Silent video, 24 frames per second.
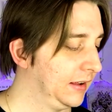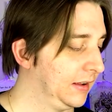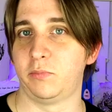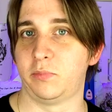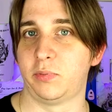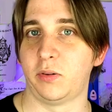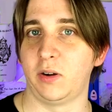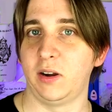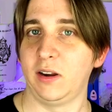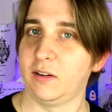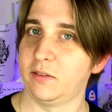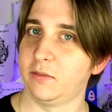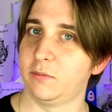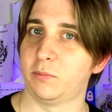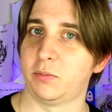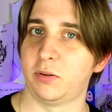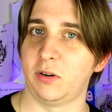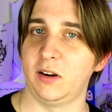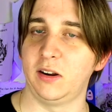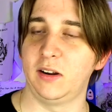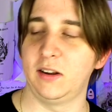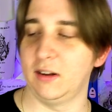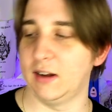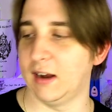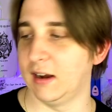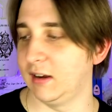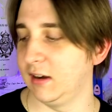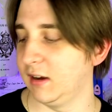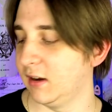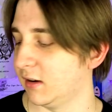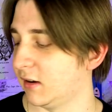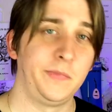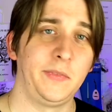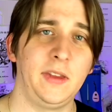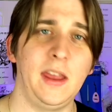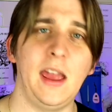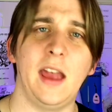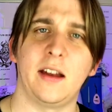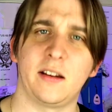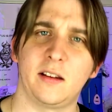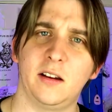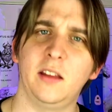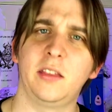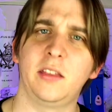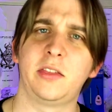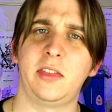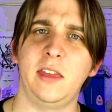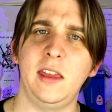Pretty good idea. Yeah,
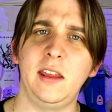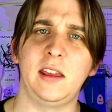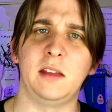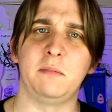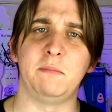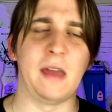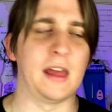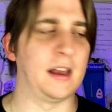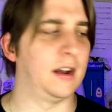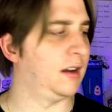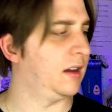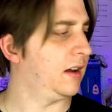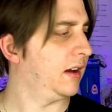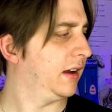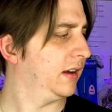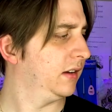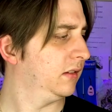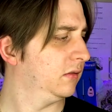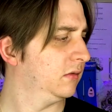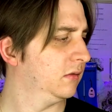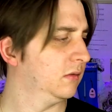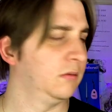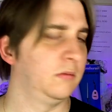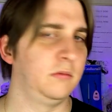good thinking, Madeline.